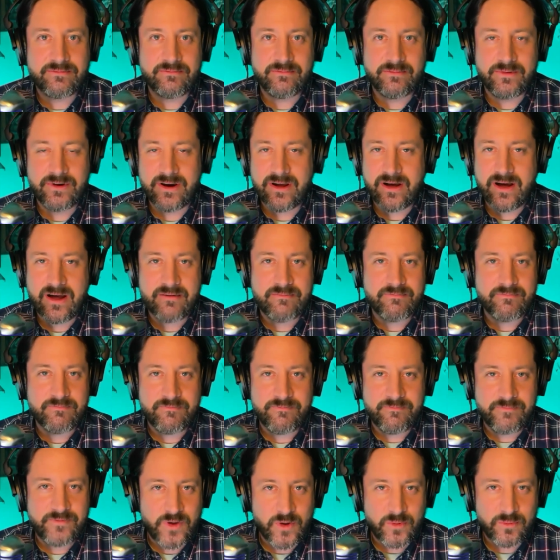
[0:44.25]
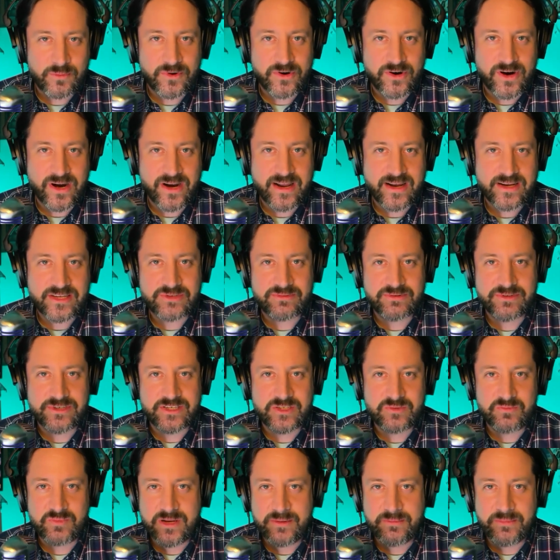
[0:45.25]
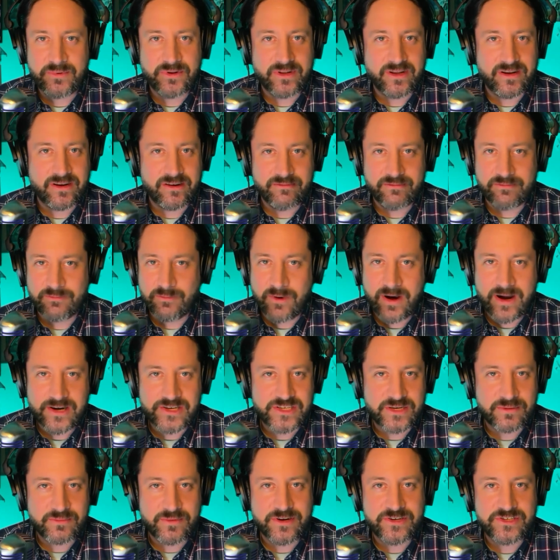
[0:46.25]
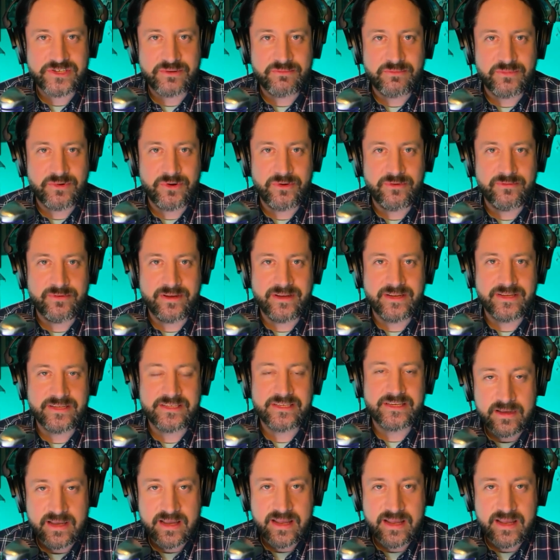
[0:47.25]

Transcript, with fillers: We're not film critics, were just people that have watched a bunch of movies.